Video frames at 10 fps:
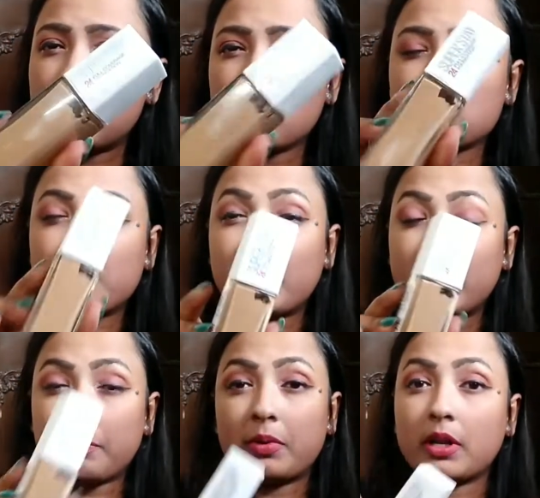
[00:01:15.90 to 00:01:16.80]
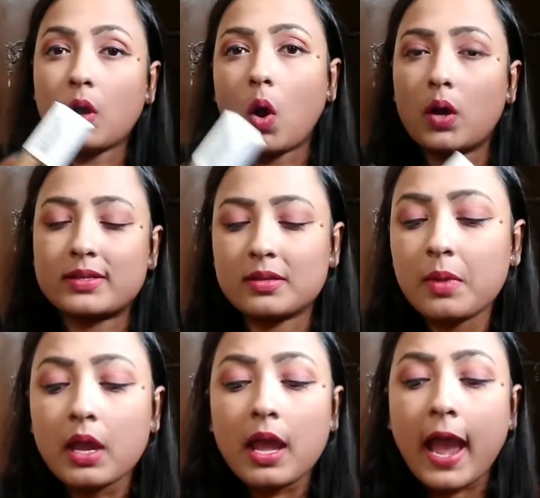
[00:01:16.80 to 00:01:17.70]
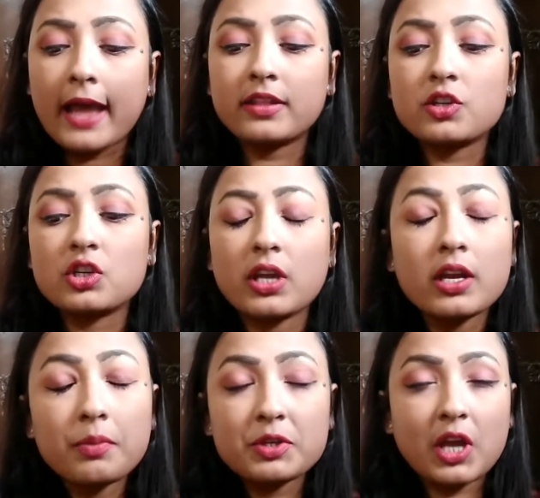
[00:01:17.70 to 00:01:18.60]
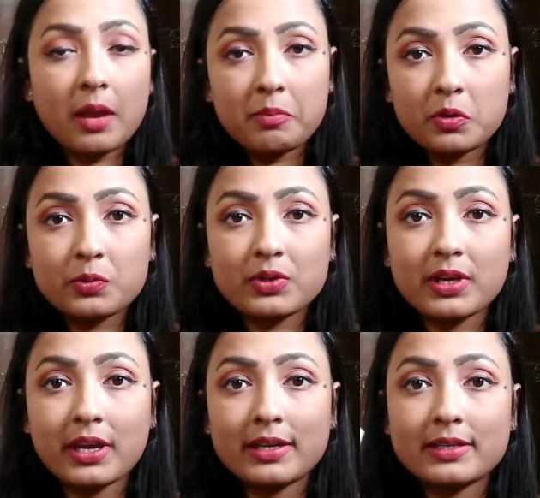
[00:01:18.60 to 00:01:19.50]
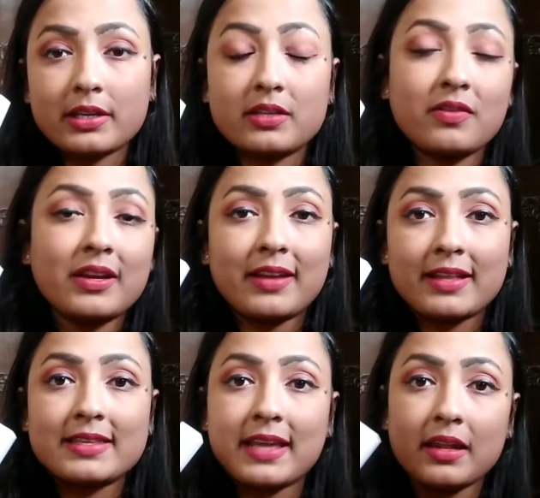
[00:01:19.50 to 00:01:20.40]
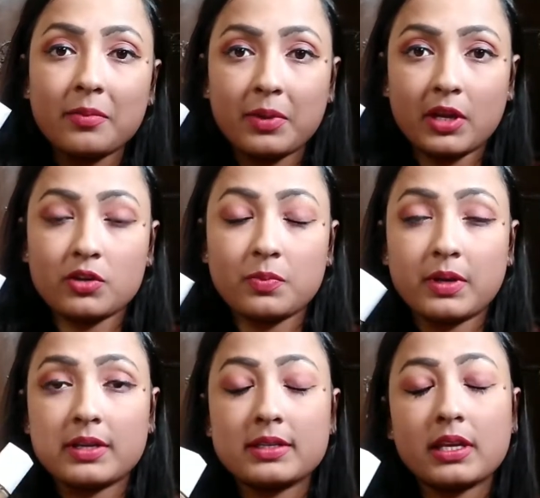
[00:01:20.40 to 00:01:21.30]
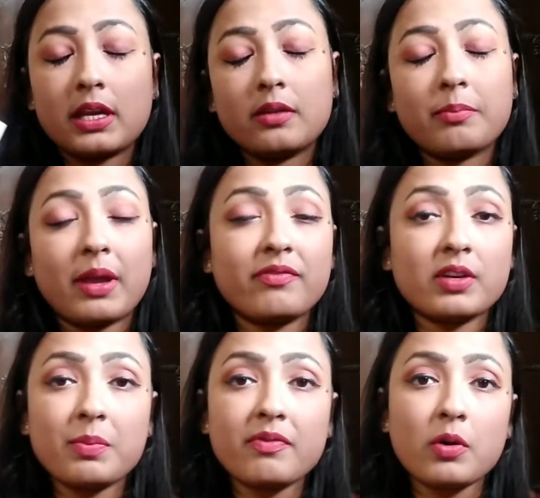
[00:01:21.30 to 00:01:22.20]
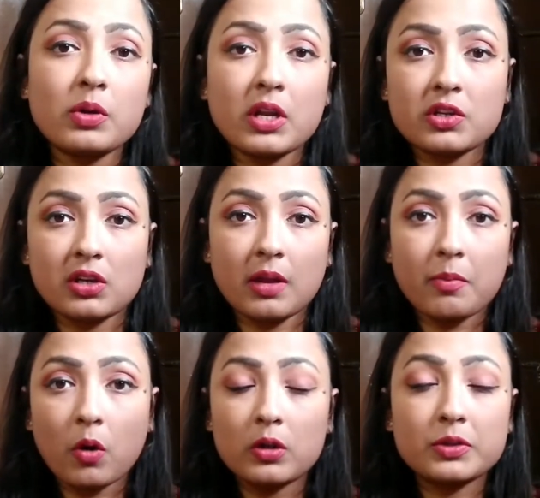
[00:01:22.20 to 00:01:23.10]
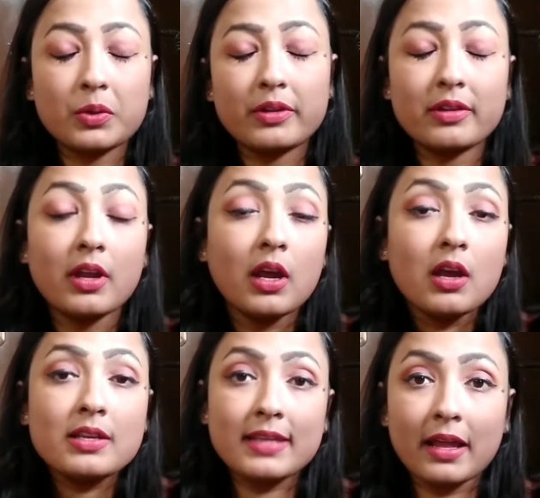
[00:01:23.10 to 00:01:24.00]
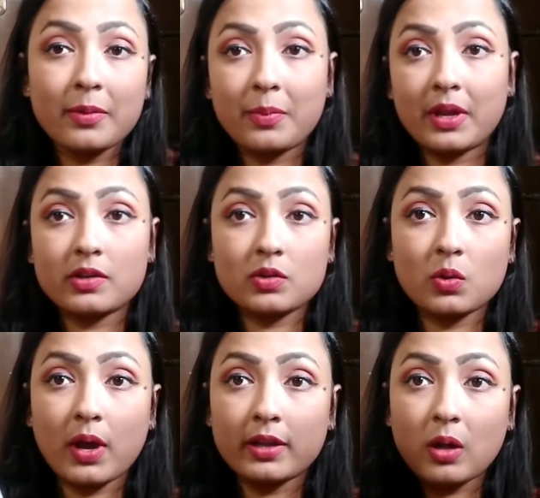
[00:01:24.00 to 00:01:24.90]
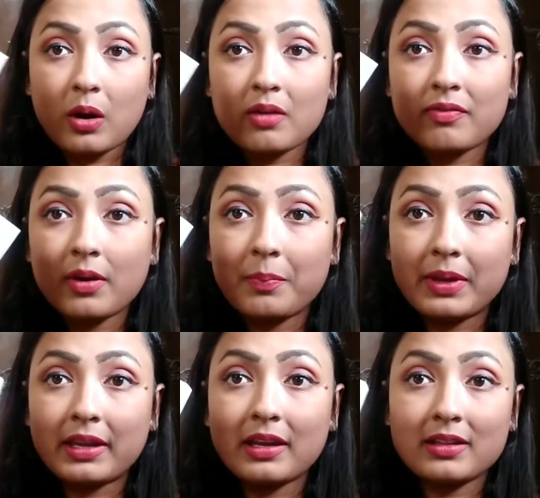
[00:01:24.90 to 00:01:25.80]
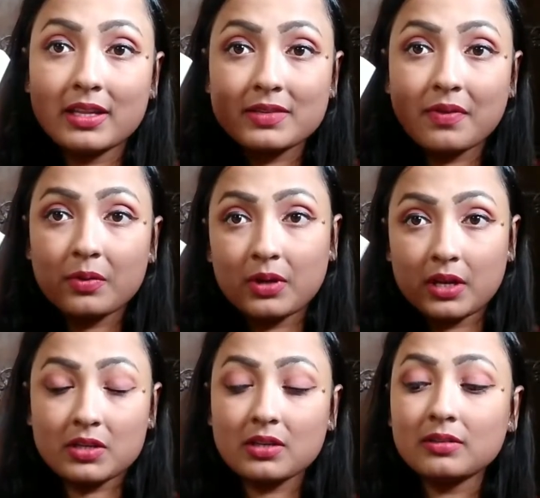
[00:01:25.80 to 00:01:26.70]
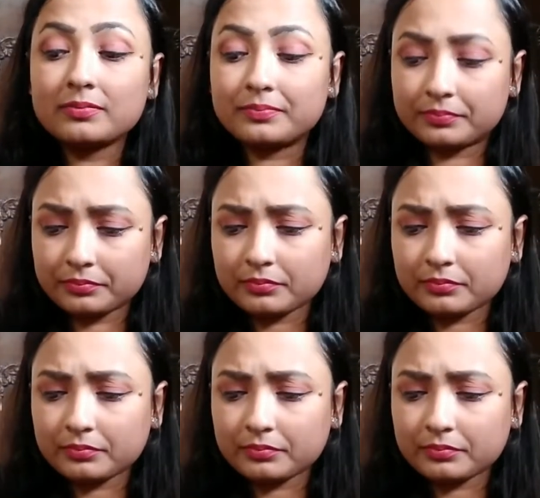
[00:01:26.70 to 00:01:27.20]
and it looks pretty awesome. And the shade which I am using is a 310 Sun Beige, because in my Fit Me foundation I am also in Sun Beige, so I thought of picking this foundation.